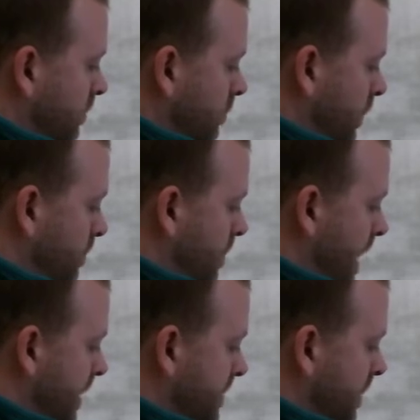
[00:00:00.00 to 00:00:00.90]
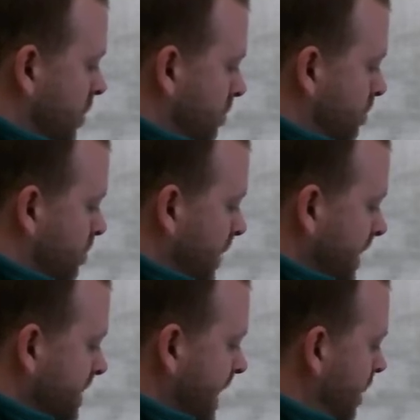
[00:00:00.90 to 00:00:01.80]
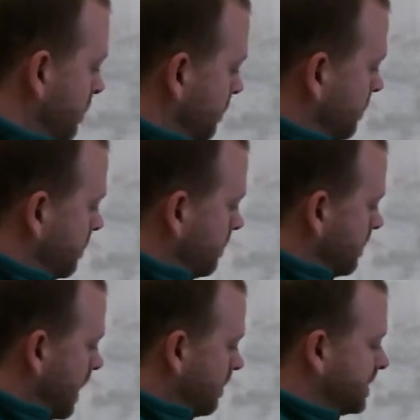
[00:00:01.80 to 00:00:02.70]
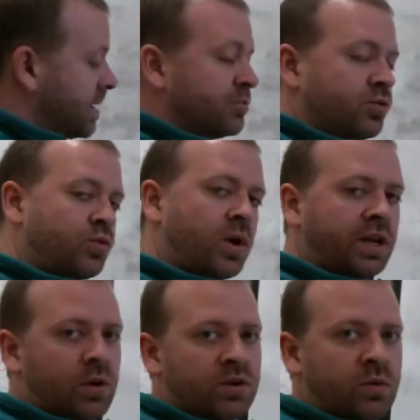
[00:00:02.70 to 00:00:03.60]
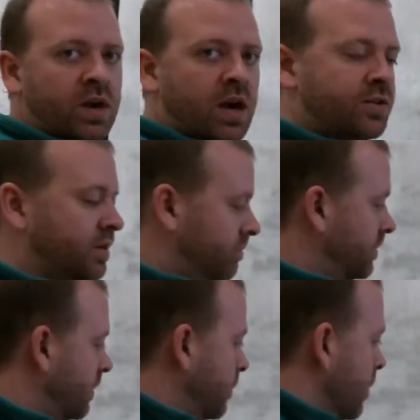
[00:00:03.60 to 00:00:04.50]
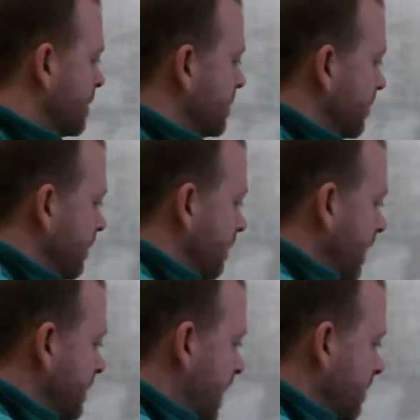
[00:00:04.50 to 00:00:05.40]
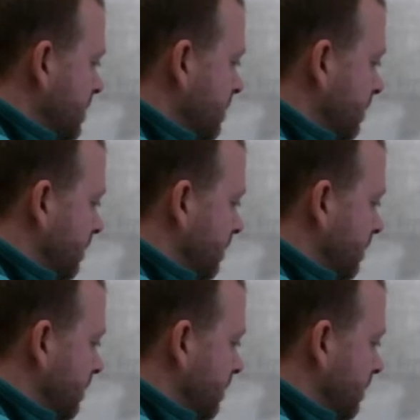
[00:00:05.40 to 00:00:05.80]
We add a 0, bring it down. How many times will 20 go into 100? Of course, 5 times.